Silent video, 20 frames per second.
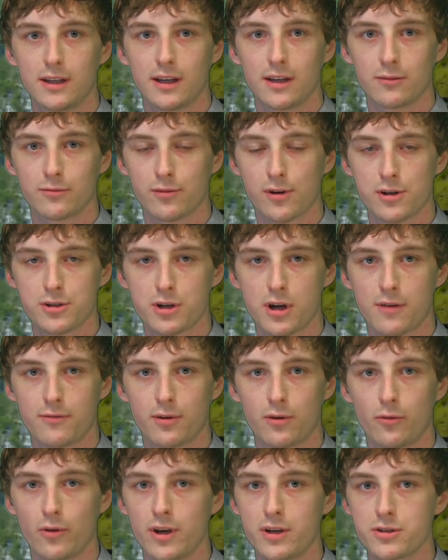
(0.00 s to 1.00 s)
and fresh
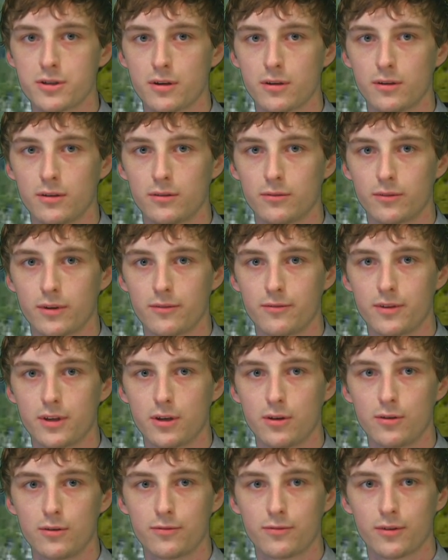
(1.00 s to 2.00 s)
off a regional
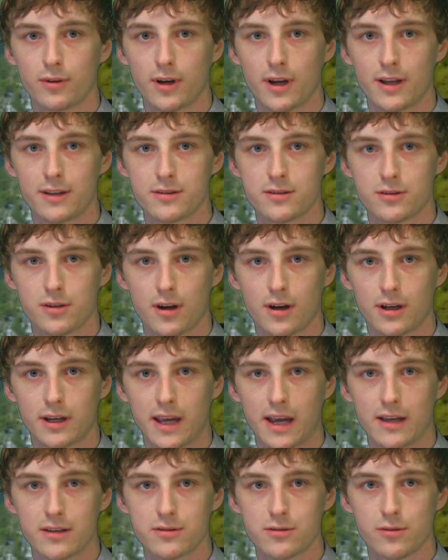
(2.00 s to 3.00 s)
review for Head Start,
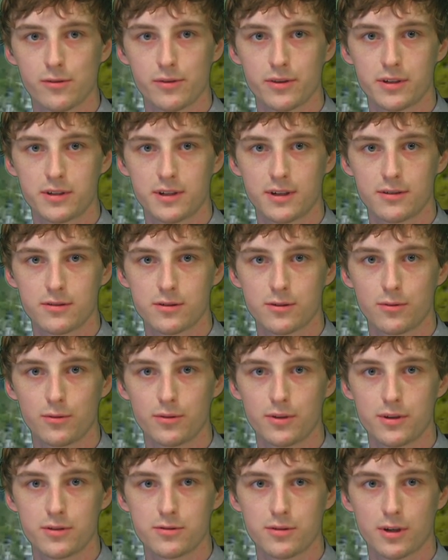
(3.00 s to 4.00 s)
Gass told the town
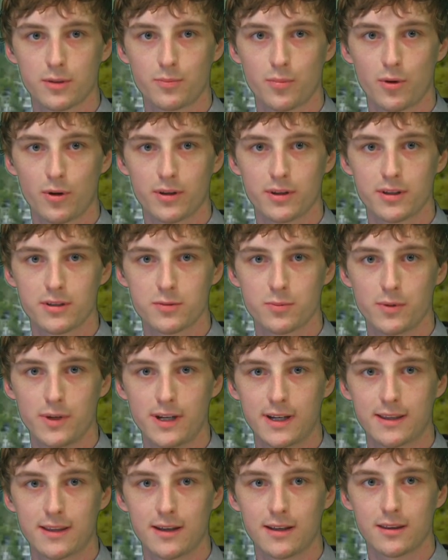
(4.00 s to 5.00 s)
school district board this
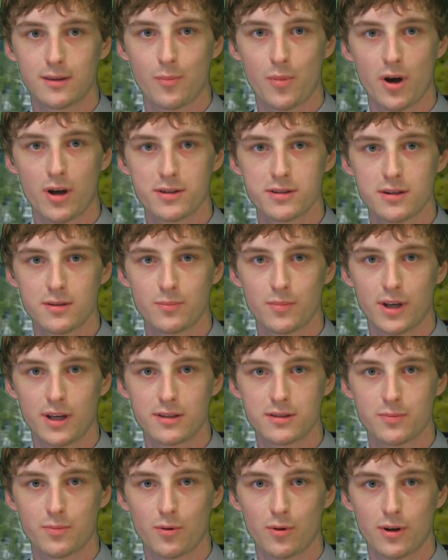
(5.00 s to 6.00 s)
week that the Boston
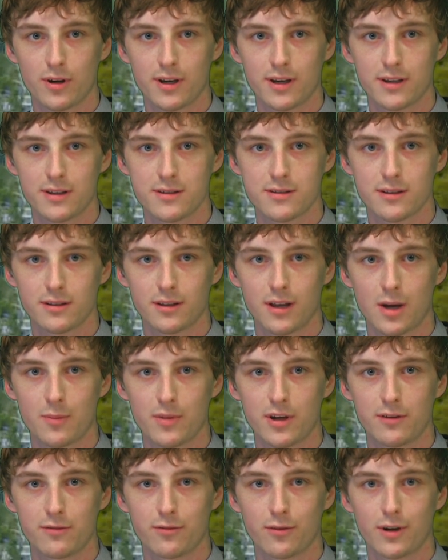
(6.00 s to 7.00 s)
based board has
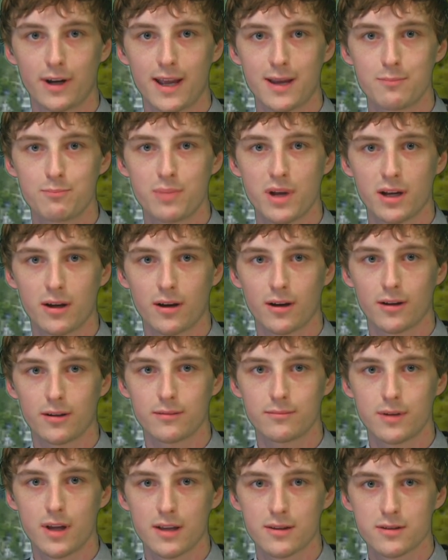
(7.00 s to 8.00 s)
lobbied for a bigger,
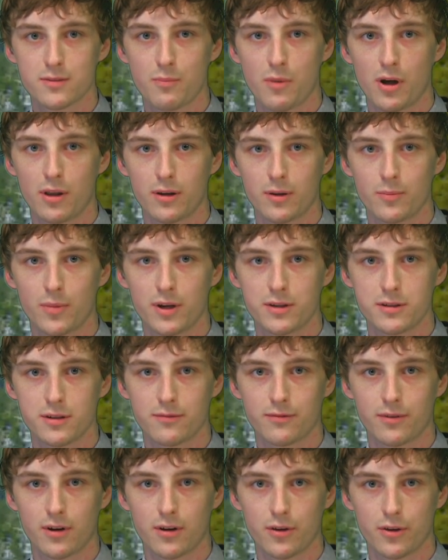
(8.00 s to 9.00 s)
not smaller,
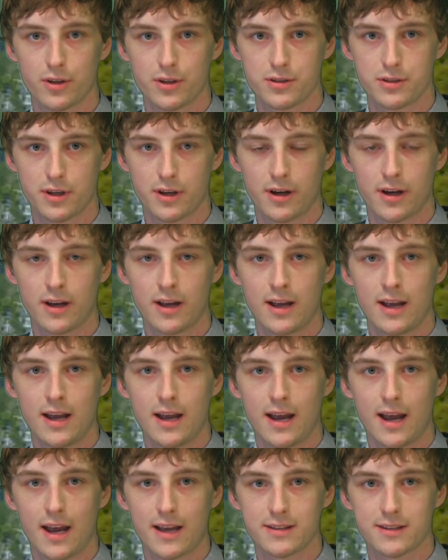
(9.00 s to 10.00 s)
budget for her this year,
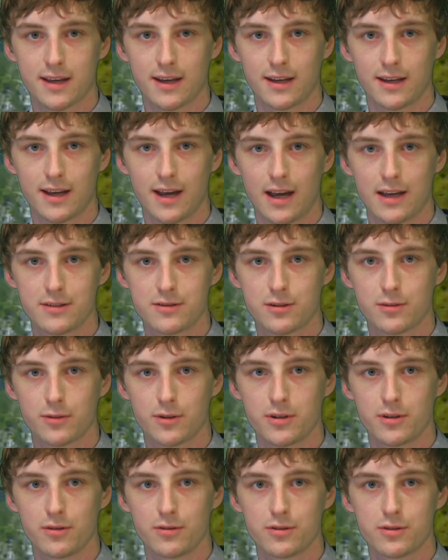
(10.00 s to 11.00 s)
asking Gass to
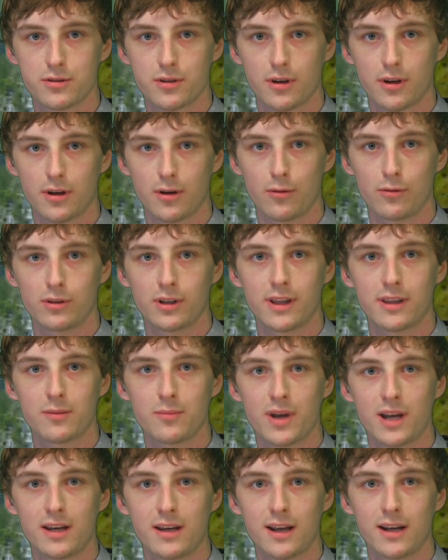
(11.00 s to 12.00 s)
reduce uh, only the
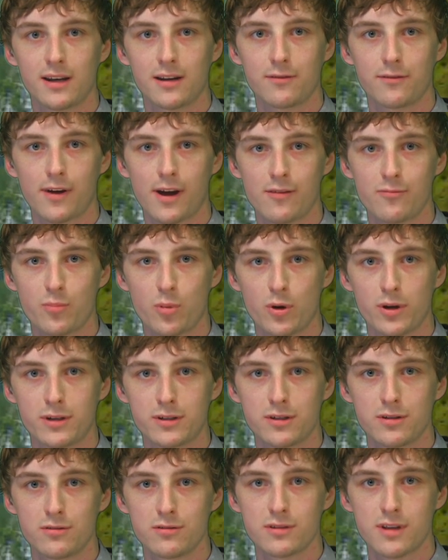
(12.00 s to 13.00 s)
mandated
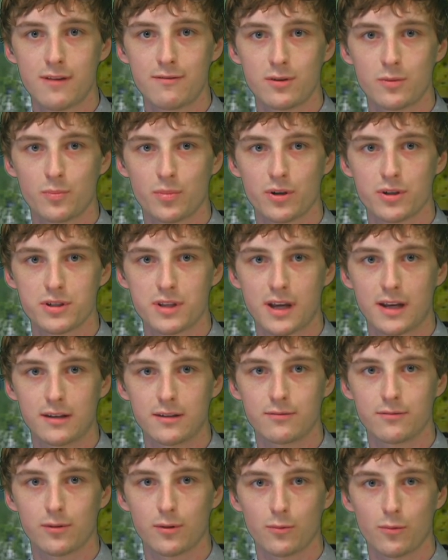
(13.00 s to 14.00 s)
5.27%
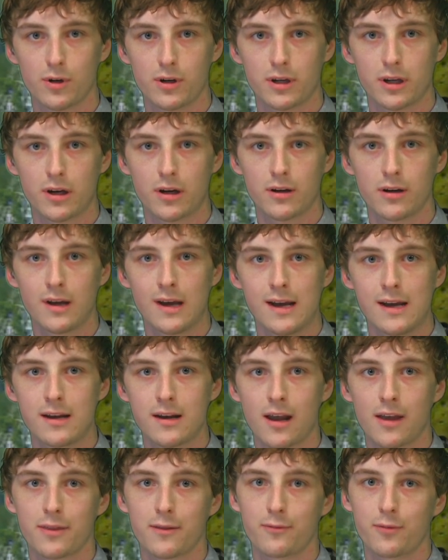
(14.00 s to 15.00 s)
for one year,
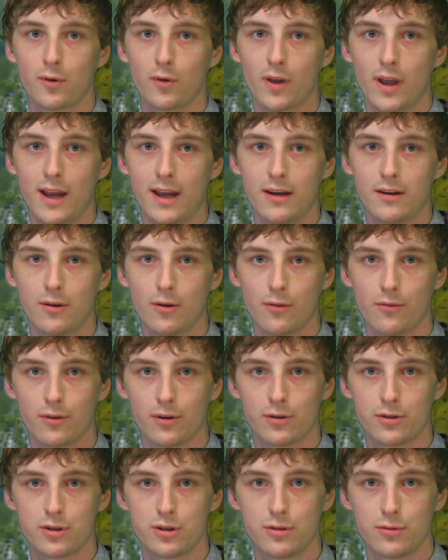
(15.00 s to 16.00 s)
not the full 8
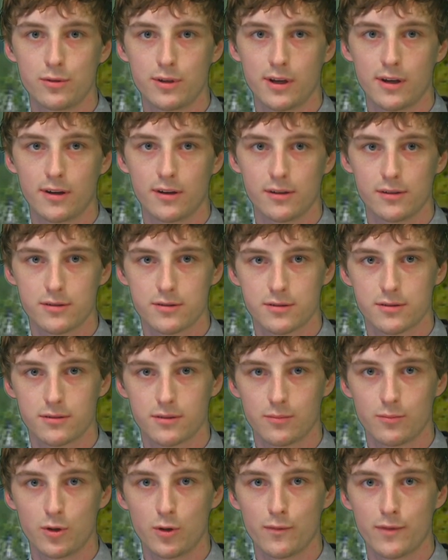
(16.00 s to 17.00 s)
over two years.
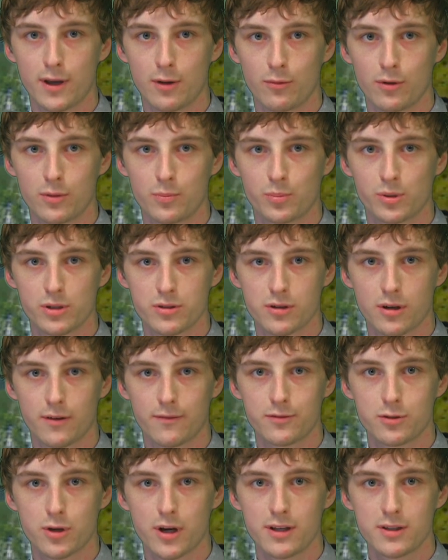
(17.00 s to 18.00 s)
A move that would
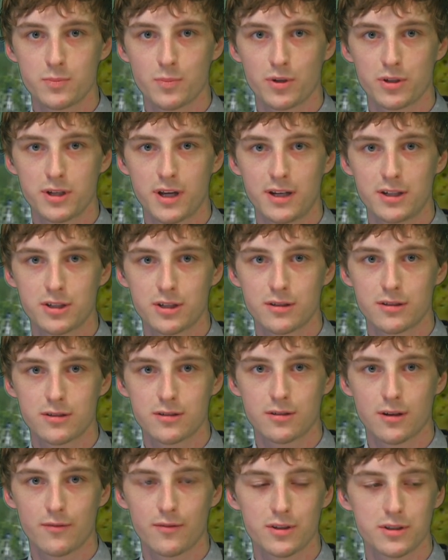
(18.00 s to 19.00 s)
preserve transportation
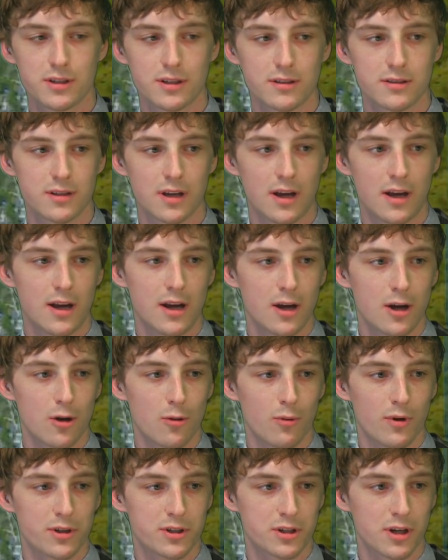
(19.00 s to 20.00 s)
services,
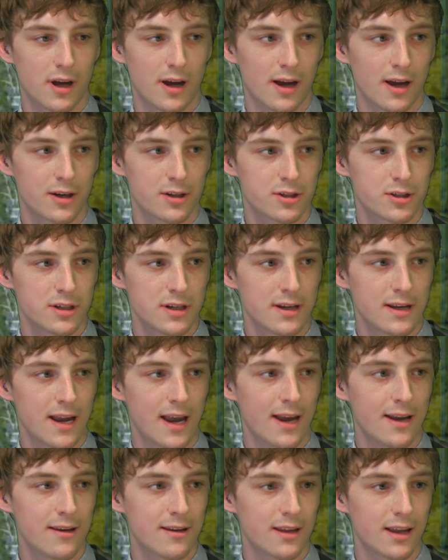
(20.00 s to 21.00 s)
which uh, she
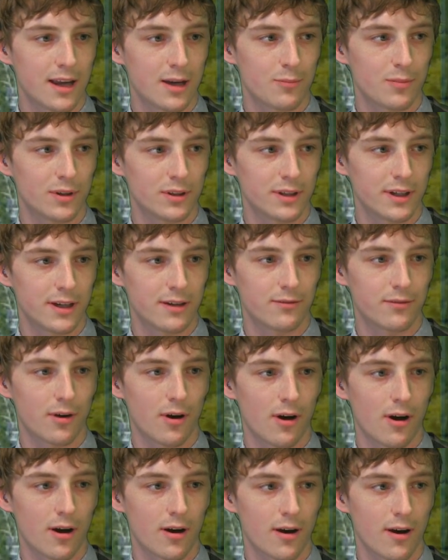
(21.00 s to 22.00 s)
and they believe
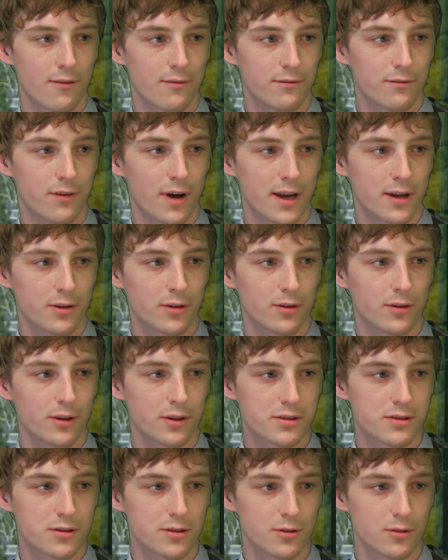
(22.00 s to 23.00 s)
are
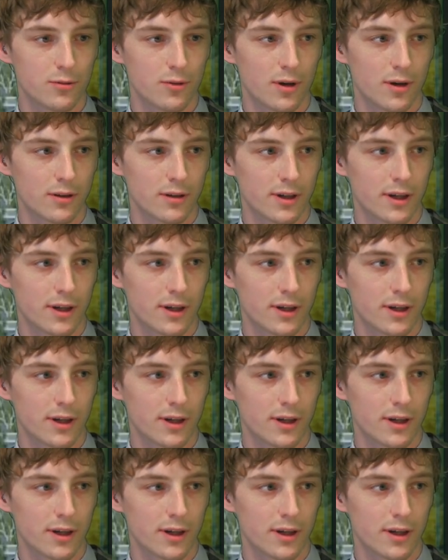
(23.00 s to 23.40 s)
vital to uh,